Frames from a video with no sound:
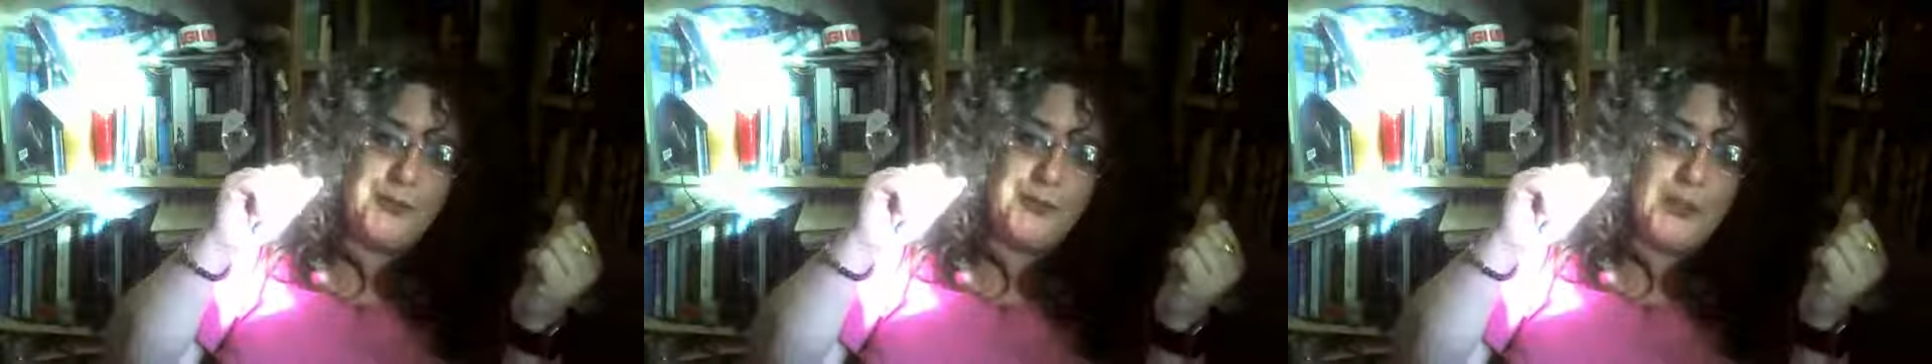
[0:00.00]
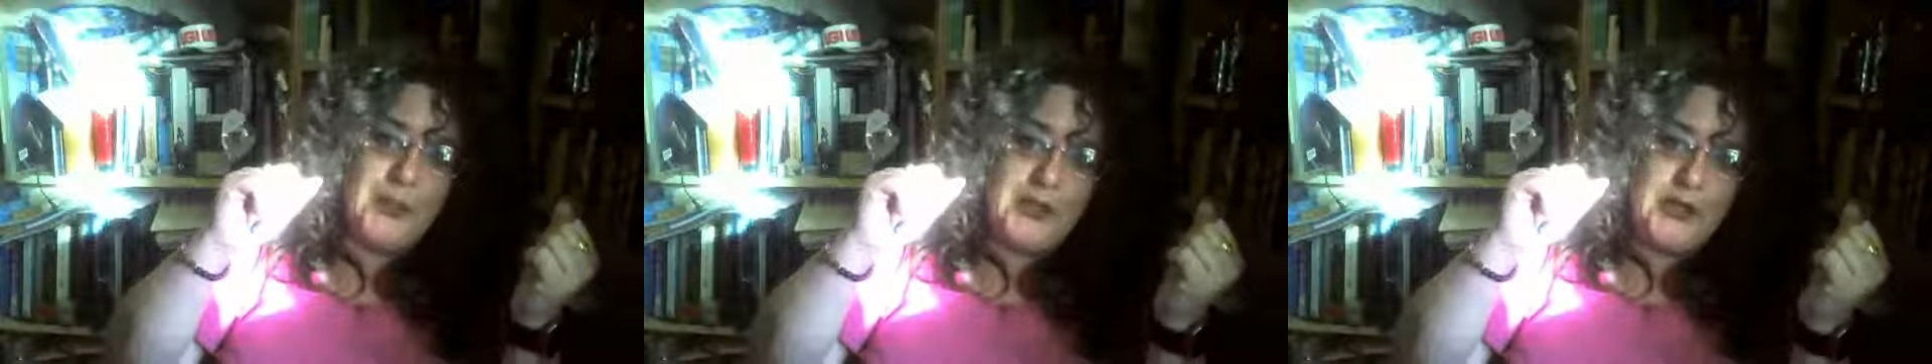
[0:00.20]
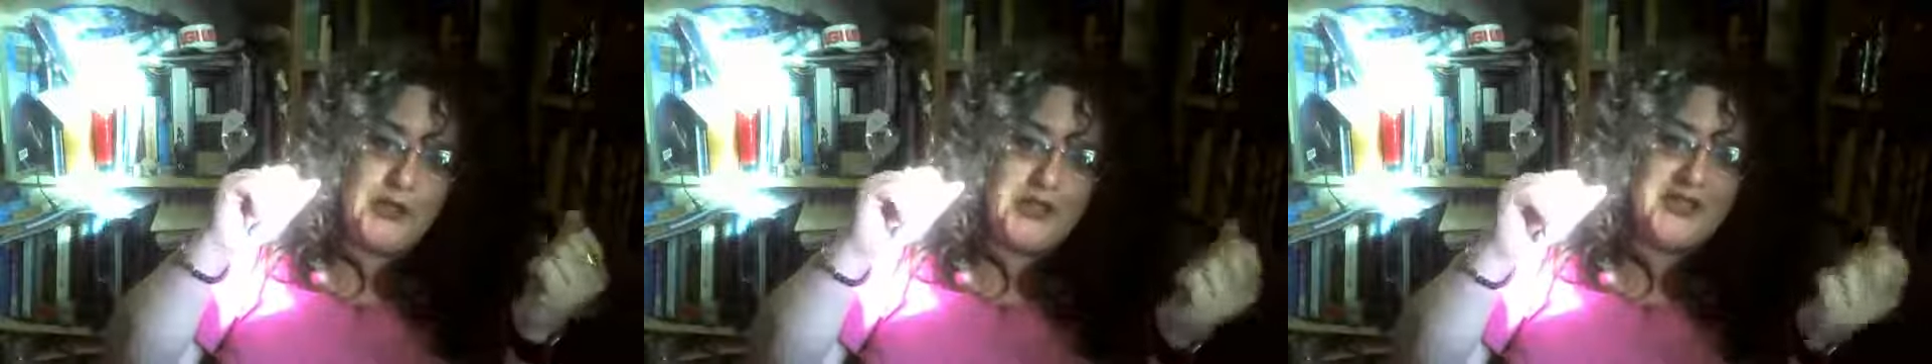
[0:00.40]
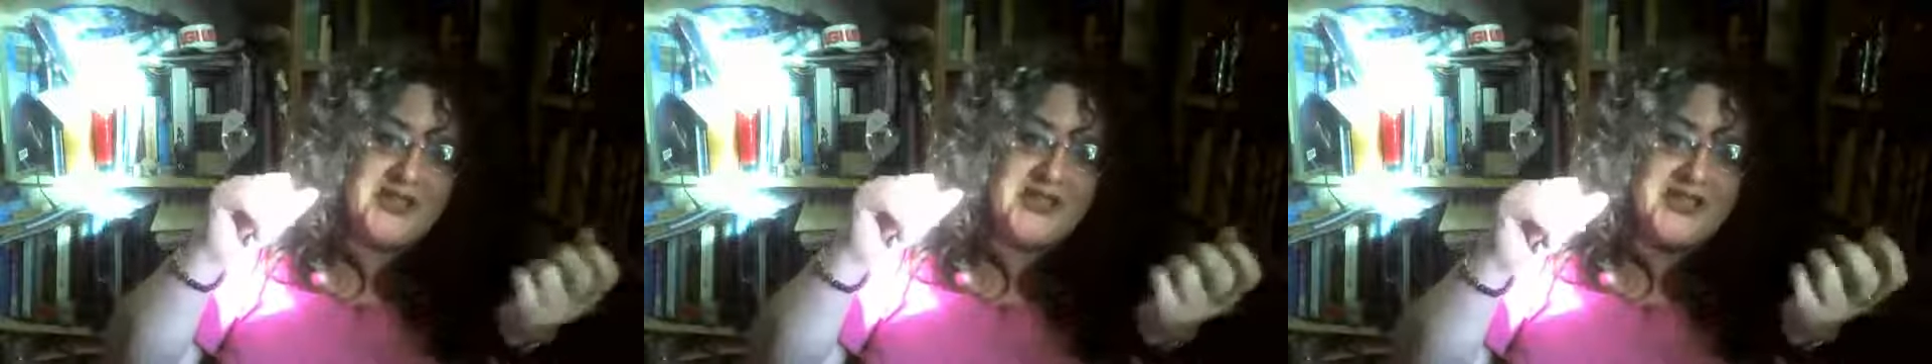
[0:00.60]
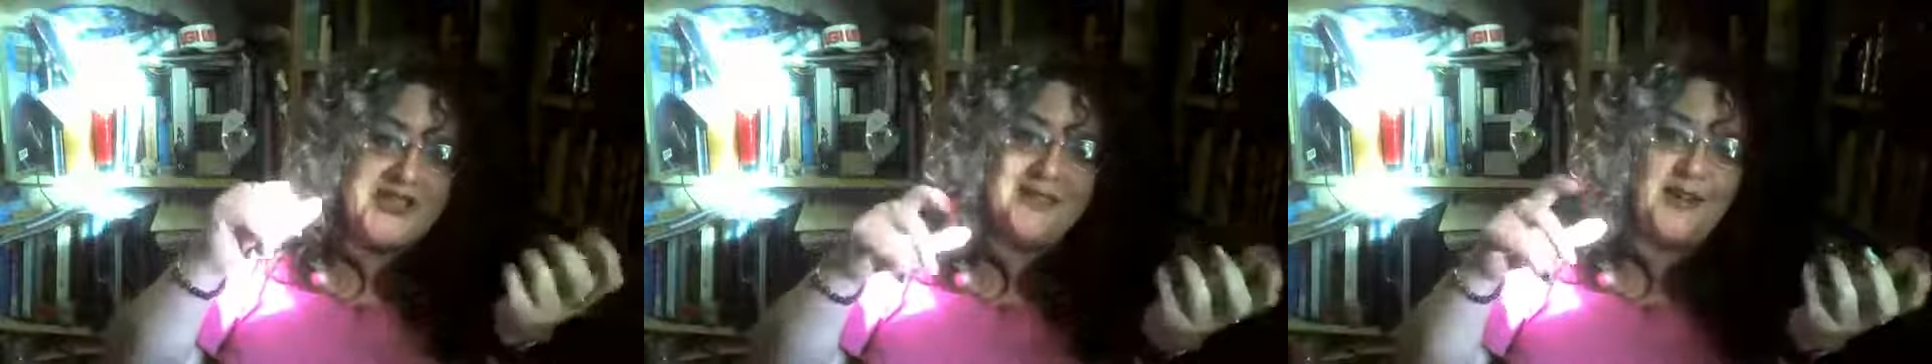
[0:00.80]
but you can
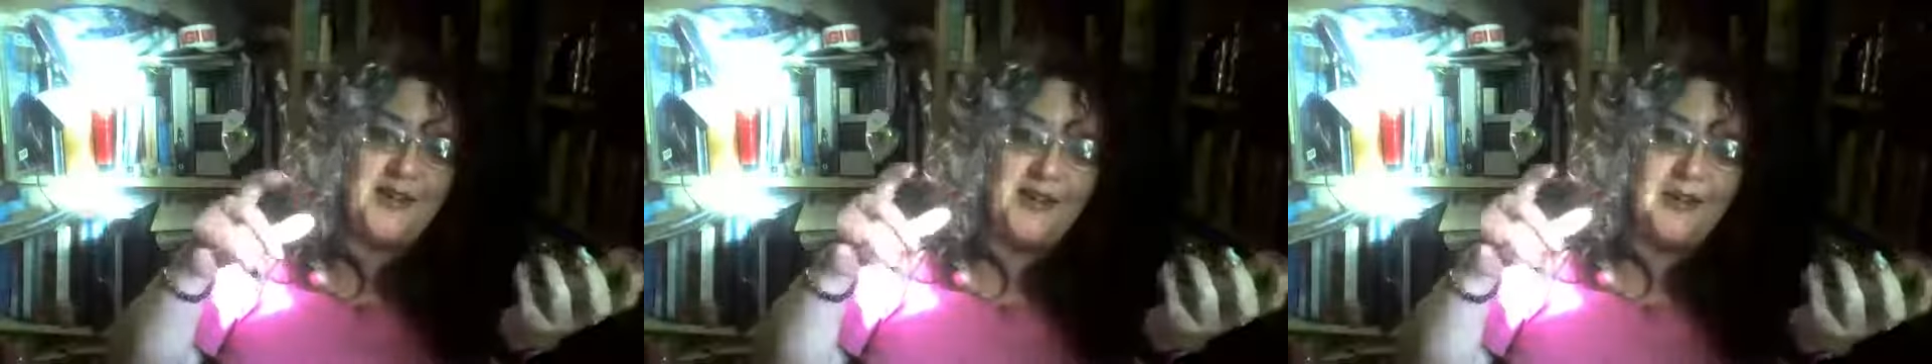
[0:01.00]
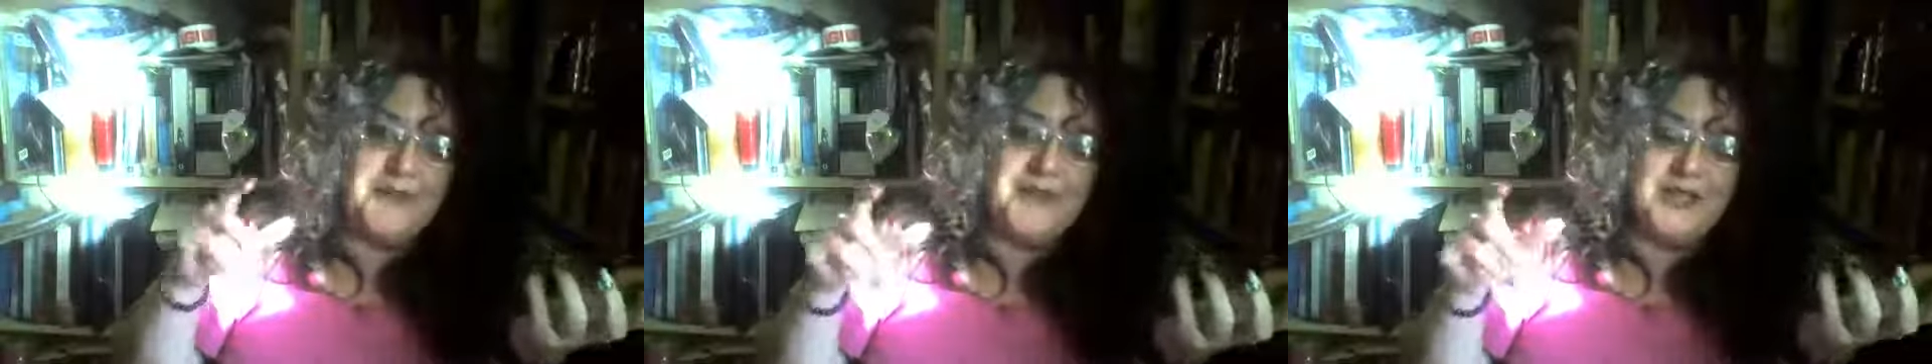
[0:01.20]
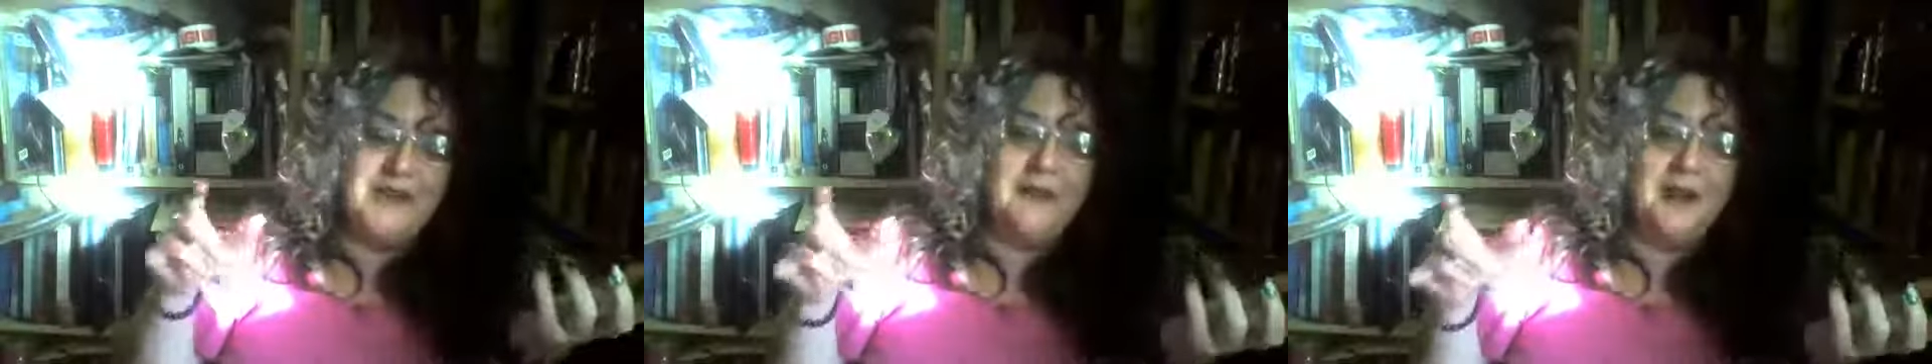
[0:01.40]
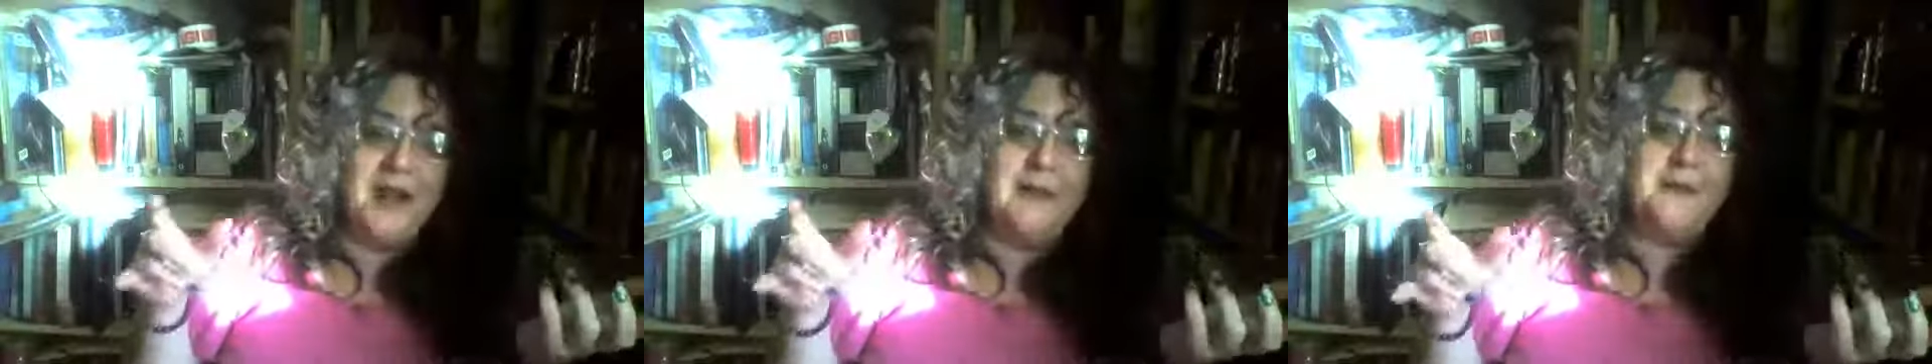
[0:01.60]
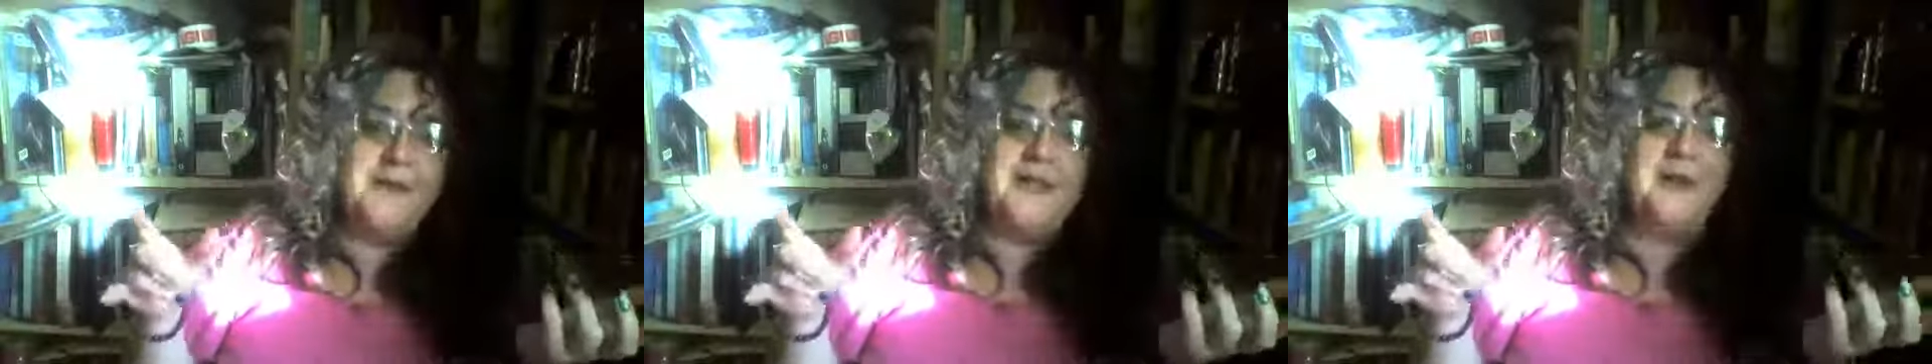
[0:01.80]
see they're up to their
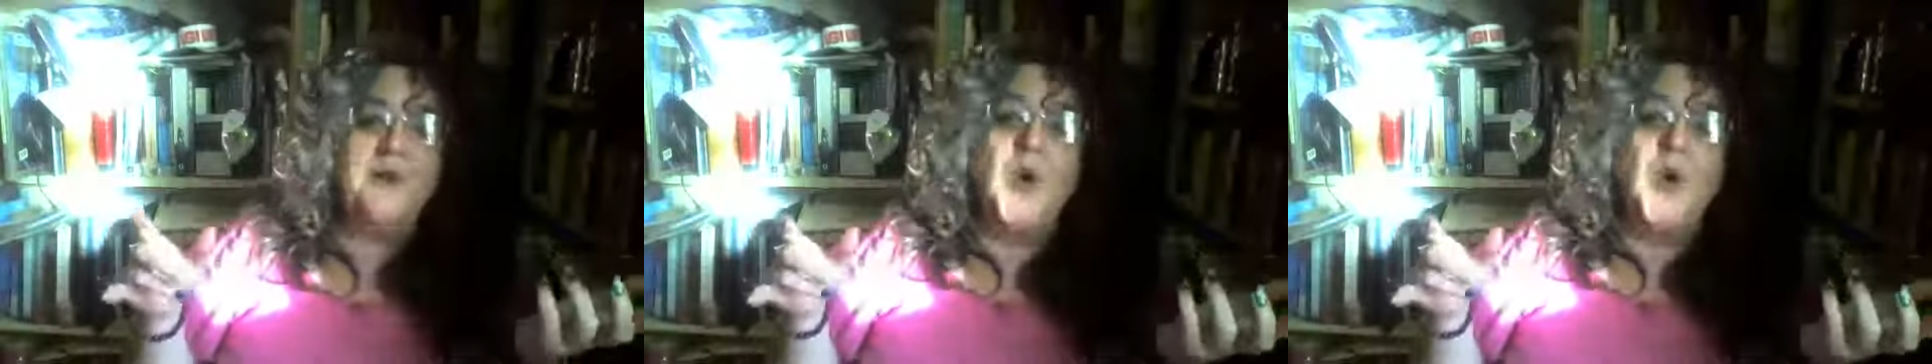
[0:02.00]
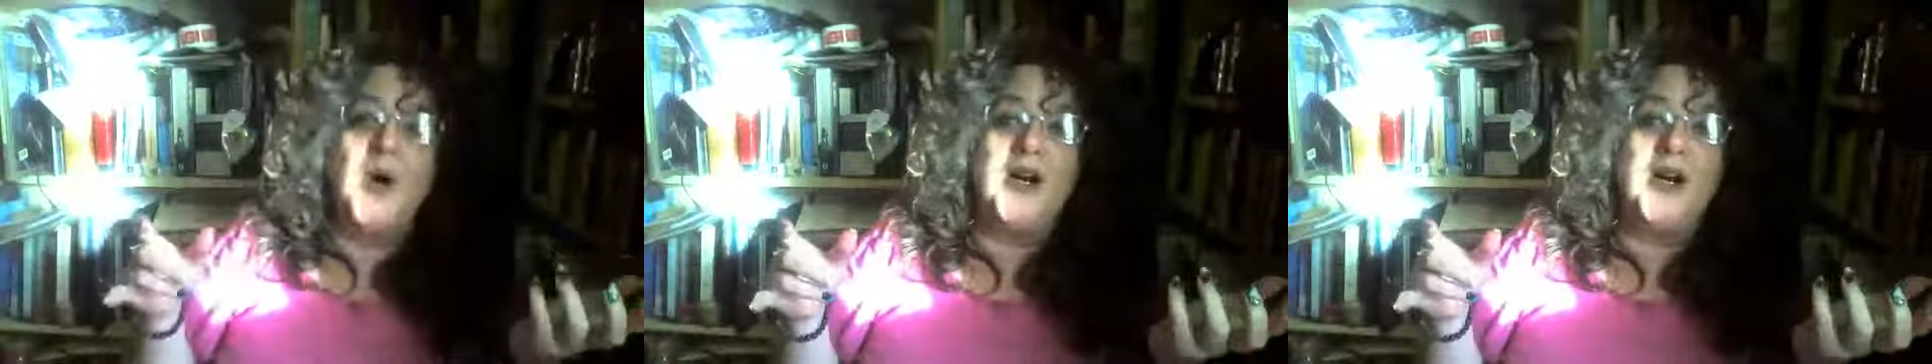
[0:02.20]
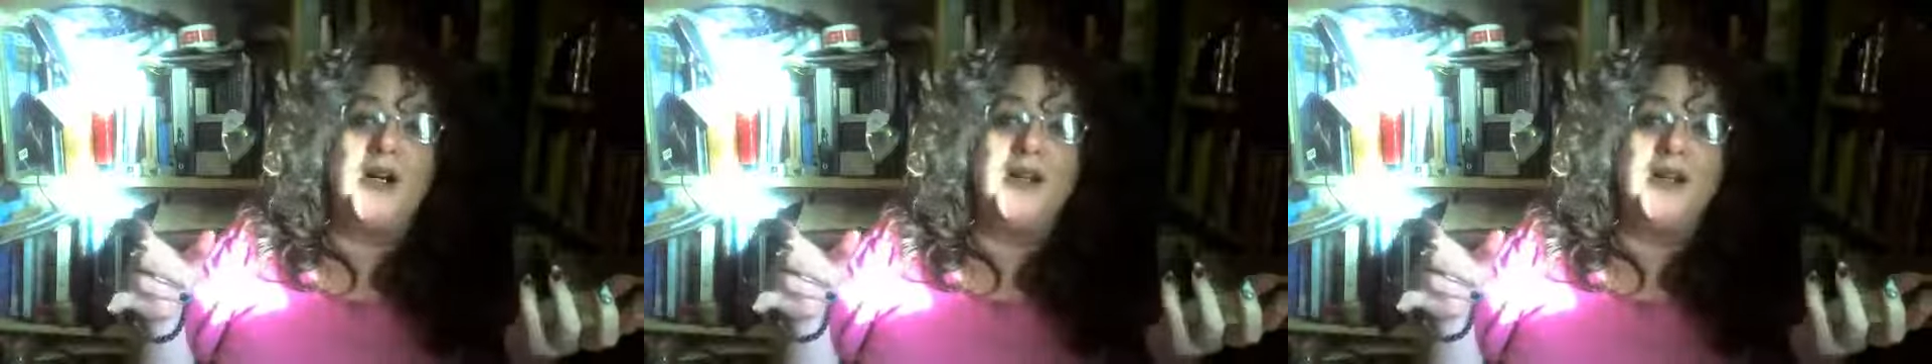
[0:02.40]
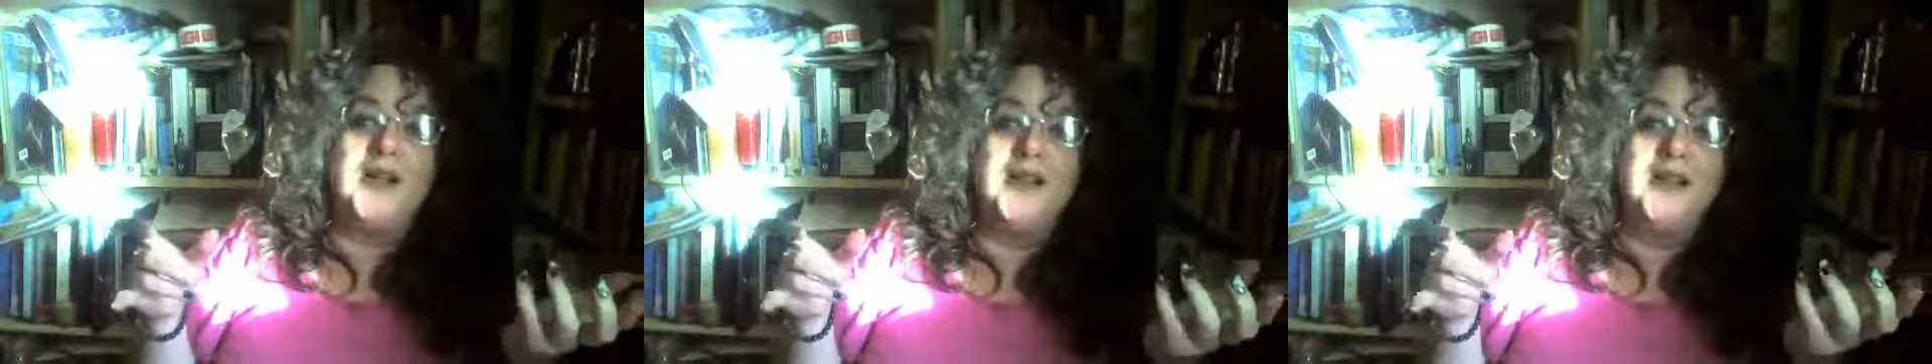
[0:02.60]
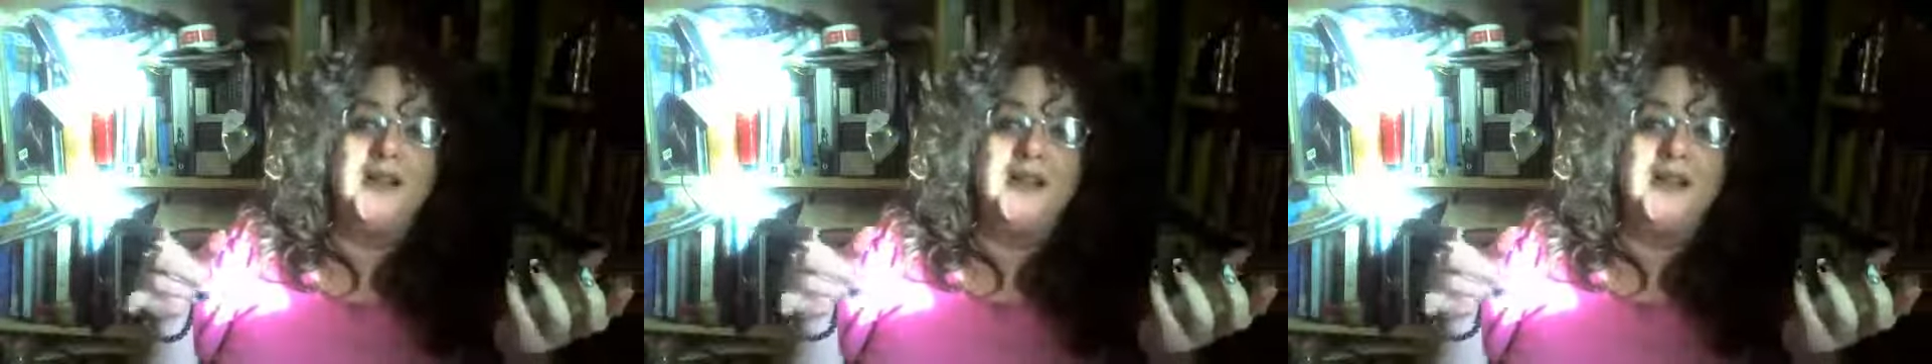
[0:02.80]
hips in water,